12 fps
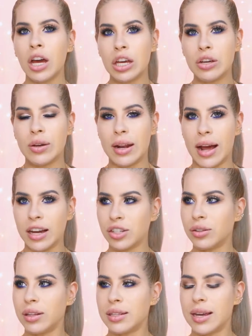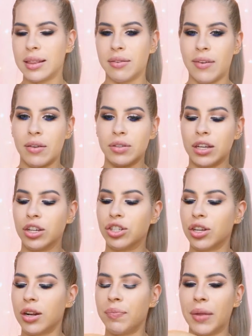you can actually take the foundation